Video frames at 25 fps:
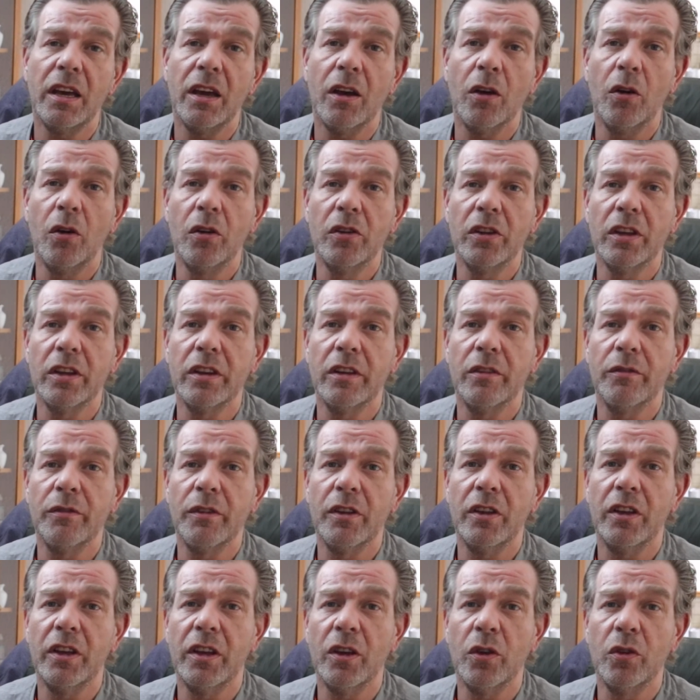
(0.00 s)

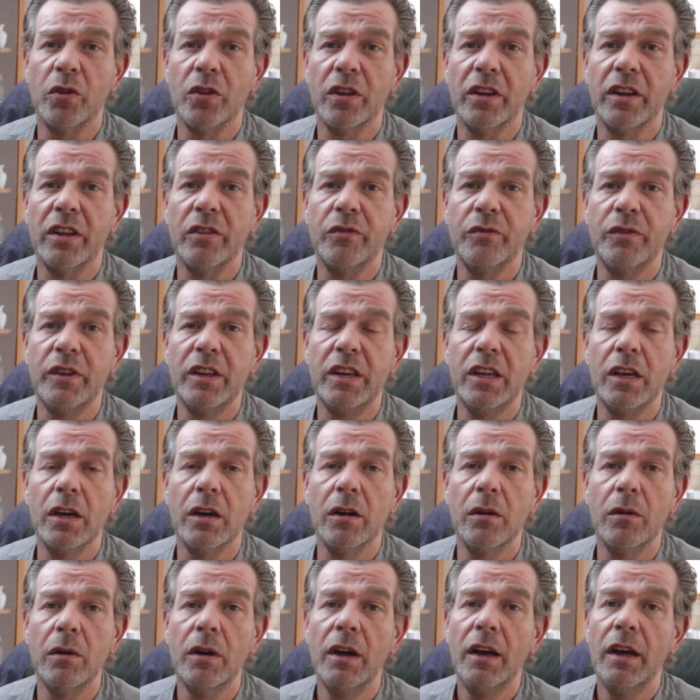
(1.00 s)
under this
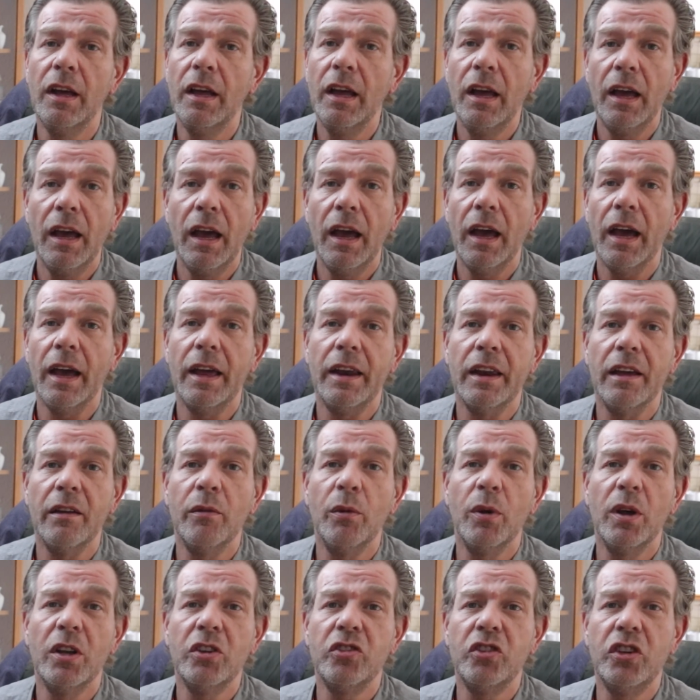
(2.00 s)
video, and I
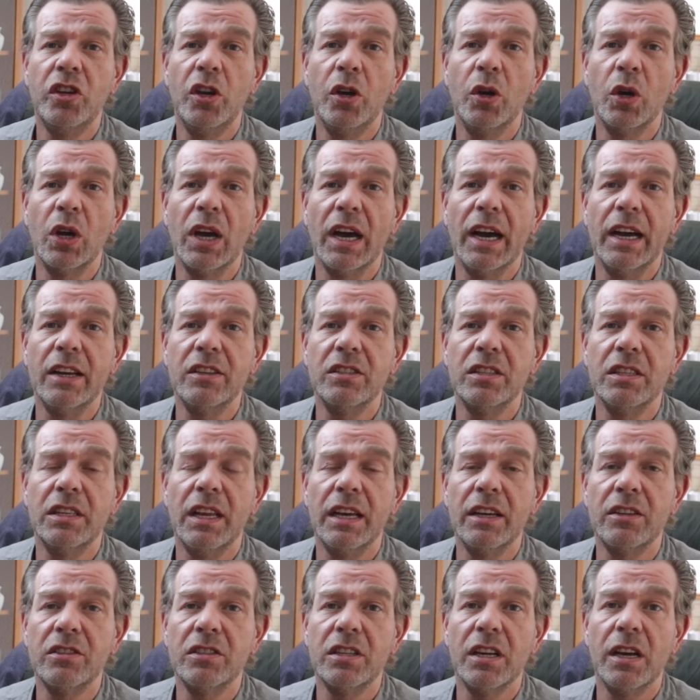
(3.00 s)
will see you guys the
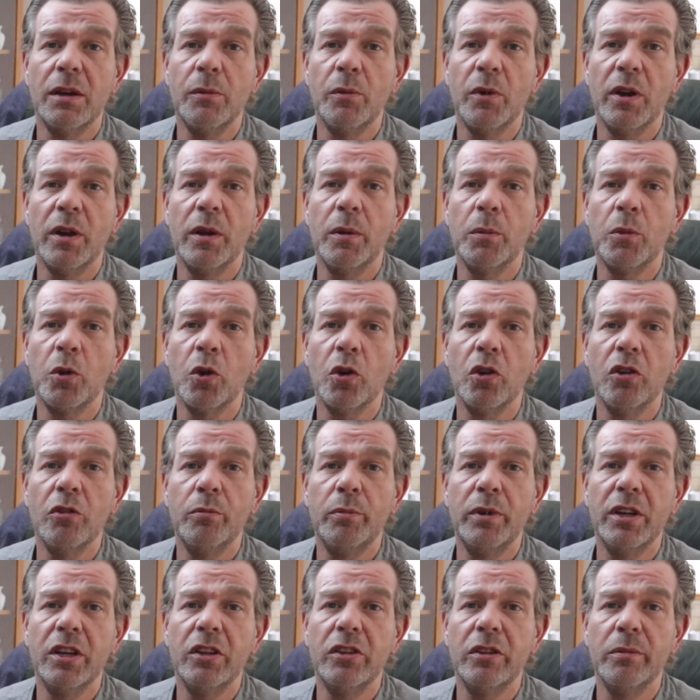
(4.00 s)
next time when I'm gonna
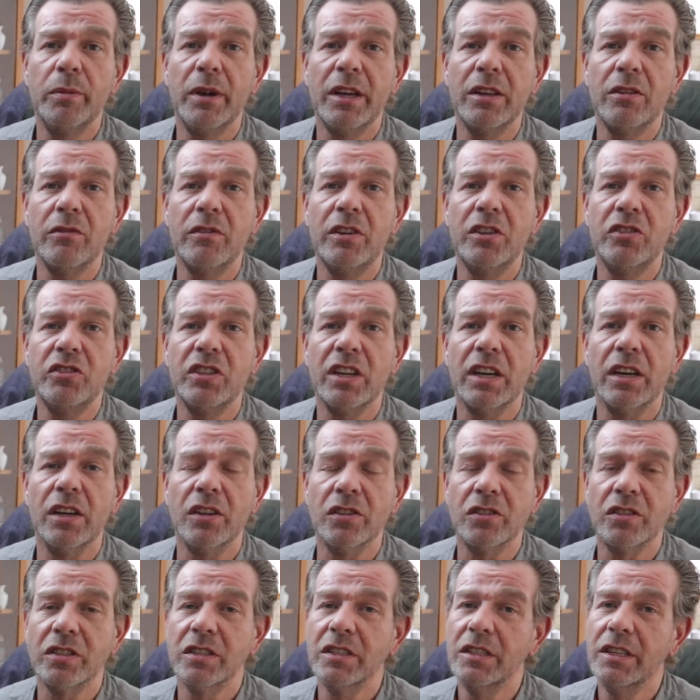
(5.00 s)
build the battery
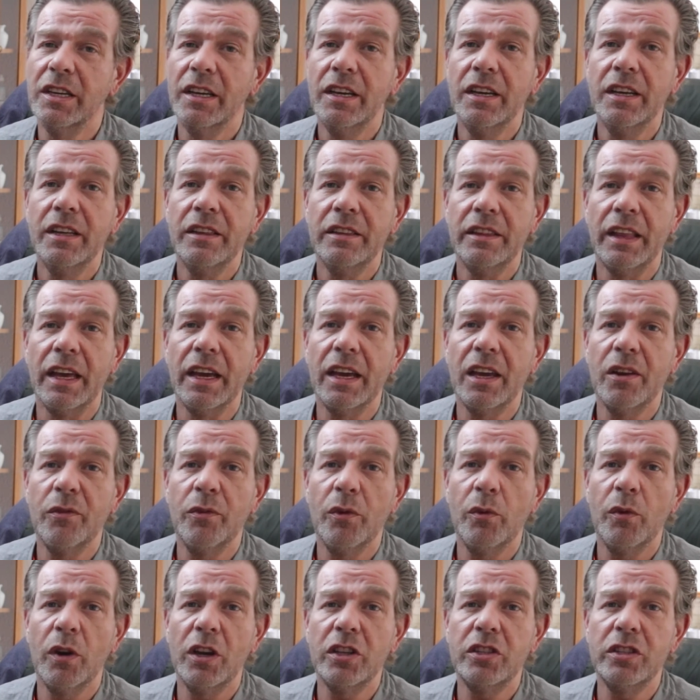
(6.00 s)
cells. Thank you
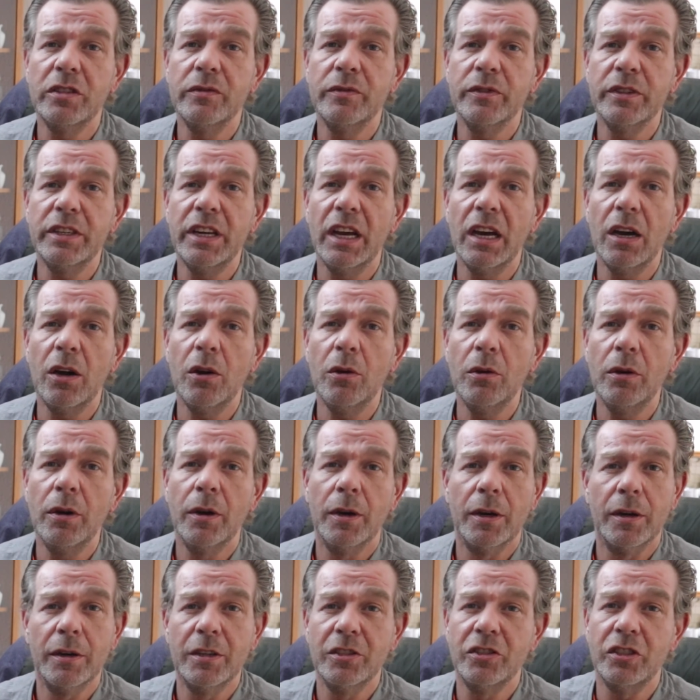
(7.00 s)
for watching for now.
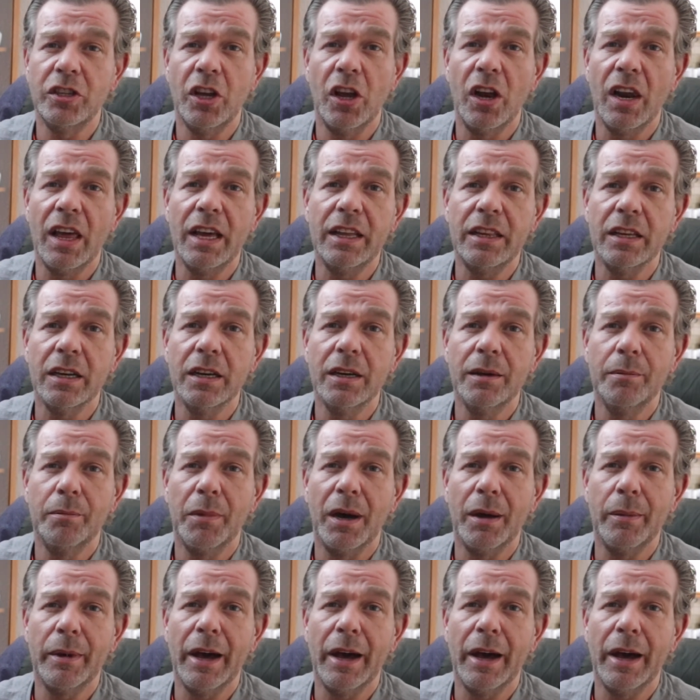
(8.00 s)
See you later. Bye